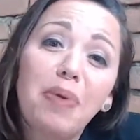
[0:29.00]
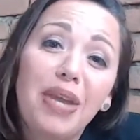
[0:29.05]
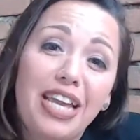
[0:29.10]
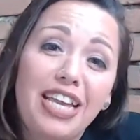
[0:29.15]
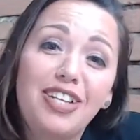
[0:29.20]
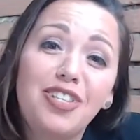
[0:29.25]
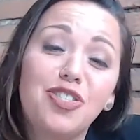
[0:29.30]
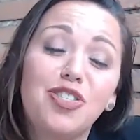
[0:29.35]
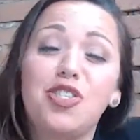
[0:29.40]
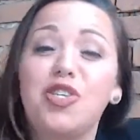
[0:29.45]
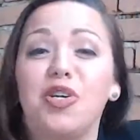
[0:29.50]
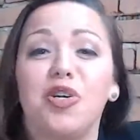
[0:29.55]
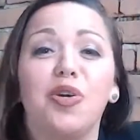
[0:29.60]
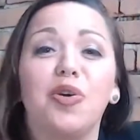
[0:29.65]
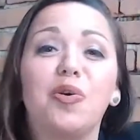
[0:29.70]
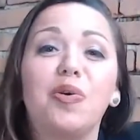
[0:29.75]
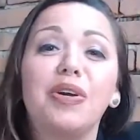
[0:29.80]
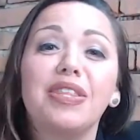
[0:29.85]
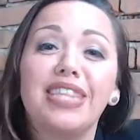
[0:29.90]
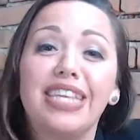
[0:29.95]

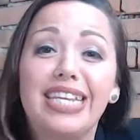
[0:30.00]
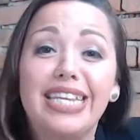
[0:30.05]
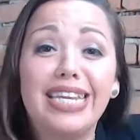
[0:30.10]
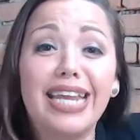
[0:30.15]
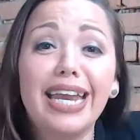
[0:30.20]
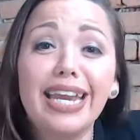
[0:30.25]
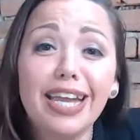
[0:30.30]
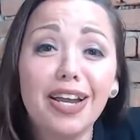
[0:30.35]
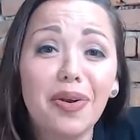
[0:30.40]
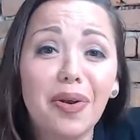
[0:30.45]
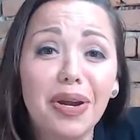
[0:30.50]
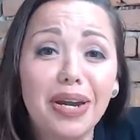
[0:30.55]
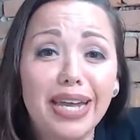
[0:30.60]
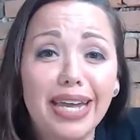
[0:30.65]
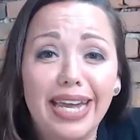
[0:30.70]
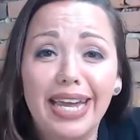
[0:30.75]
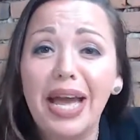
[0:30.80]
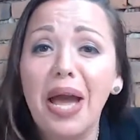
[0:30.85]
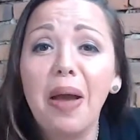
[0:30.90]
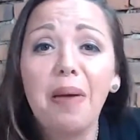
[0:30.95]
into the
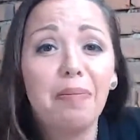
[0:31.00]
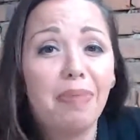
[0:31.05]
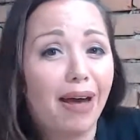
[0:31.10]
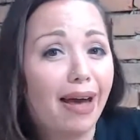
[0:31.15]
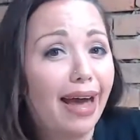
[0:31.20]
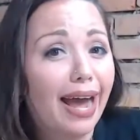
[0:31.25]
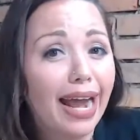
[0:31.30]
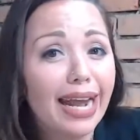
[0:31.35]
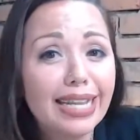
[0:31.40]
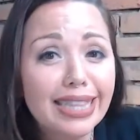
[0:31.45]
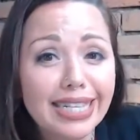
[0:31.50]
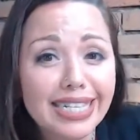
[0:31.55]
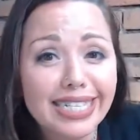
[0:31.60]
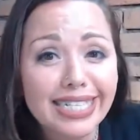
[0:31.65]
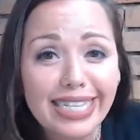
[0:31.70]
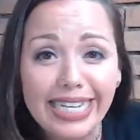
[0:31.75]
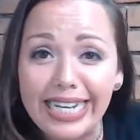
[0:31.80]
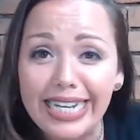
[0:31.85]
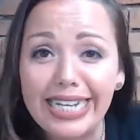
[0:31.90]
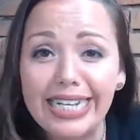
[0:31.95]
nitty-gritty, behind the
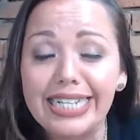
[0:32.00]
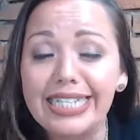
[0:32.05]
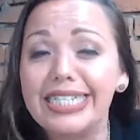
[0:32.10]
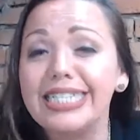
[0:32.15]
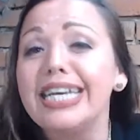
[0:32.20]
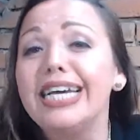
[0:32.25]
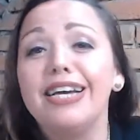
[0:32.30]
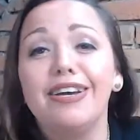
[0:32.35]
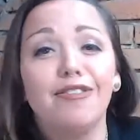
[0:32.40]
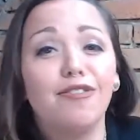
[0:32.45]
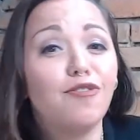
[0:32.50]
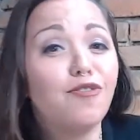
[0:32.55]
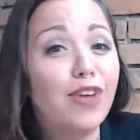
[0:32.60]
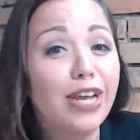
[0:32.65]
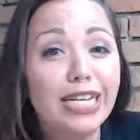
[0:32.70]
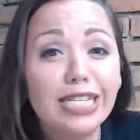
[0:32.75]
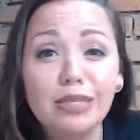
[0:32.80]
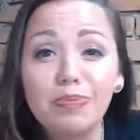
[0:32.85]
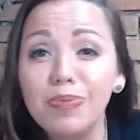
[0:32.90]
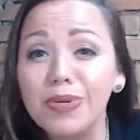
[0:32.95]
scenes,
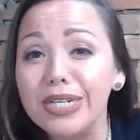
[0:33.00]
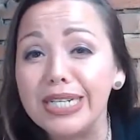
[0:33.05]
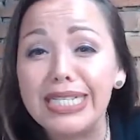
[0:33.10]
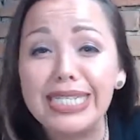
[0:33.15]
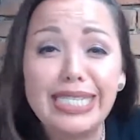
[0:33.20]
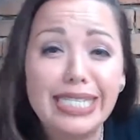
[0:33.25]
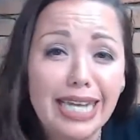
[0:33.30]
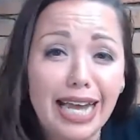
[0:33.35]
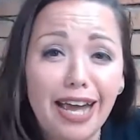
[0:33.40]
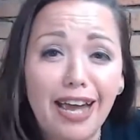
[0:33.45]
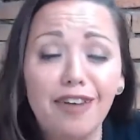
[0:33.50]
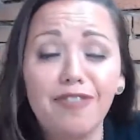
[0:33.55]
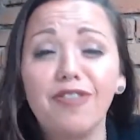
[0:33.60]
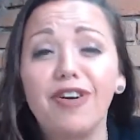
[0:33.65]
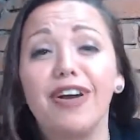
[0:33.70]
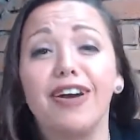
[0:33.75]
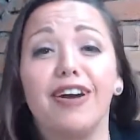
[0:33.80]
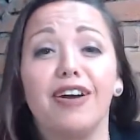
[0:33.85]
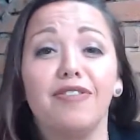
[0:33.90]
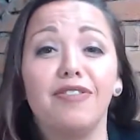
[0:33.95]
Facebook stuff
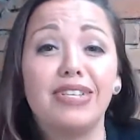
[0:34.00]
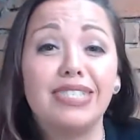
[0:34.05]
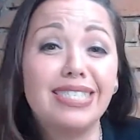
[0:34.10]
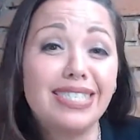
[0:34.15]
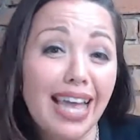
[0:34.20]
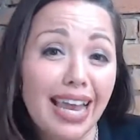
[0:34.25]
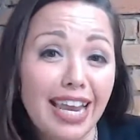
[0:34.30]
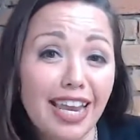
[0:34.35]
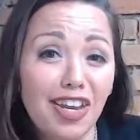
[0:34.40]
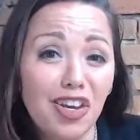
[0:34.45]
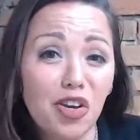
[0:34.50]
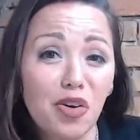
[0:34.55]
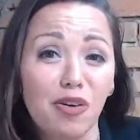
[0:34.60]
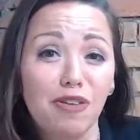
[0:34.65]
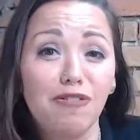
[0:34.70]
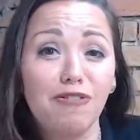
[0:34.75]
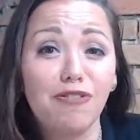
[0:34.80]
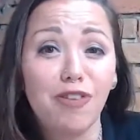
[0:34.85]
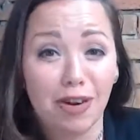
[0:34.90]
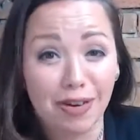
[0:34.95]
of setting your
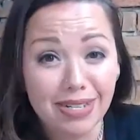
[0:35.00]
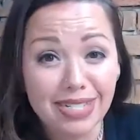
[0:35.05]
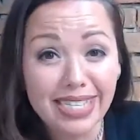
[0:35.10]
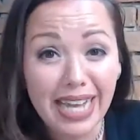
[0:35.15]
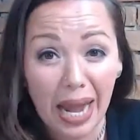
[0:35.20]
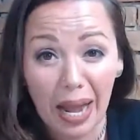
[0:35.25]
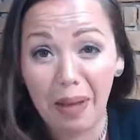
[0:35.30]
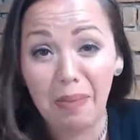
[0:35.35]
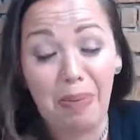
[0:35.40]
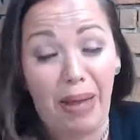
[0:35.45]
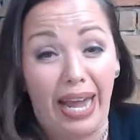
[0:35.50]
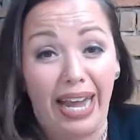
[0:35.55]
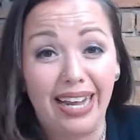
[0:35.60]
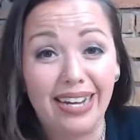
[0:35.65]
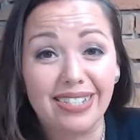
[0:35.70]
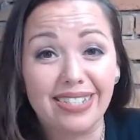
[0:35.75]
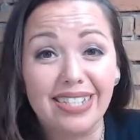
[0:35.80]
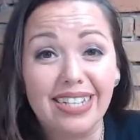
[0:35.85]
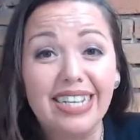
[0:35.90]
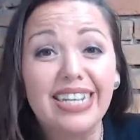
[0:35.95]
first campaign.